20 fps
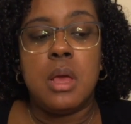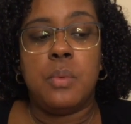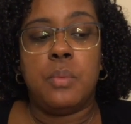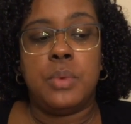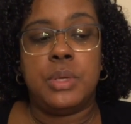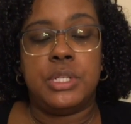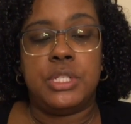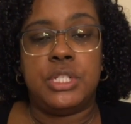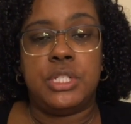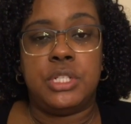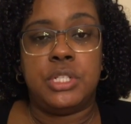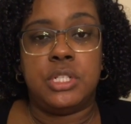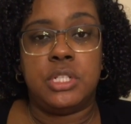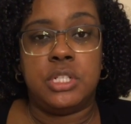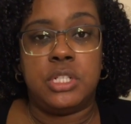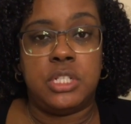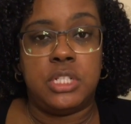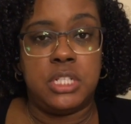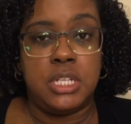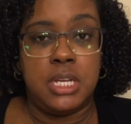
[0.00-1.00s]
When
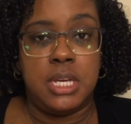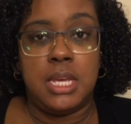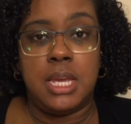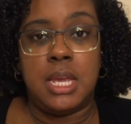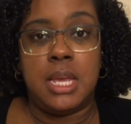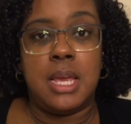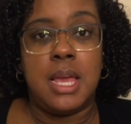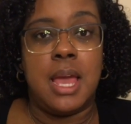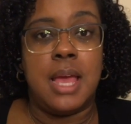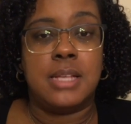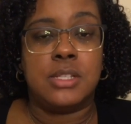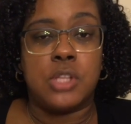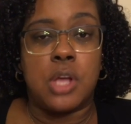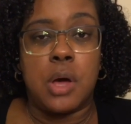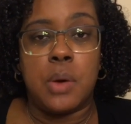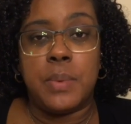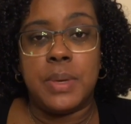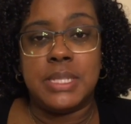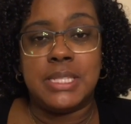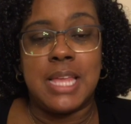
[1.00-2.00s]
she has
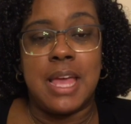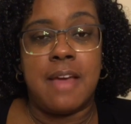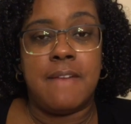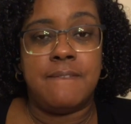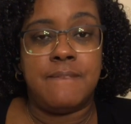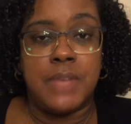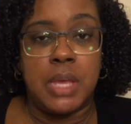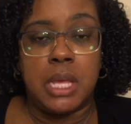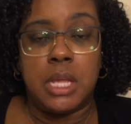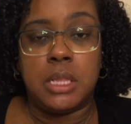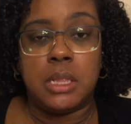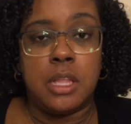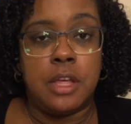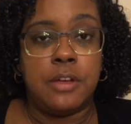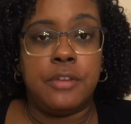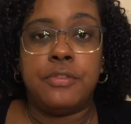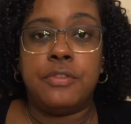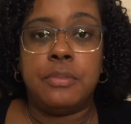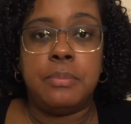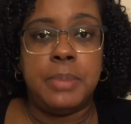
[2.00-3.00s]
always had fake
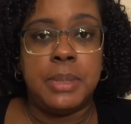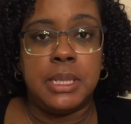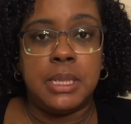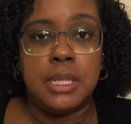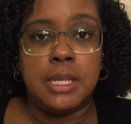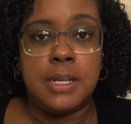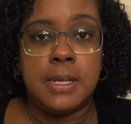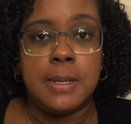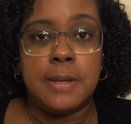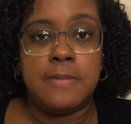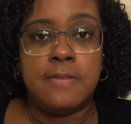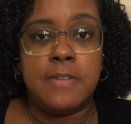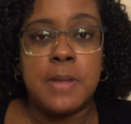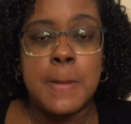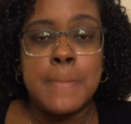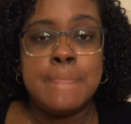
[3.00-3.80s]
love for BLove,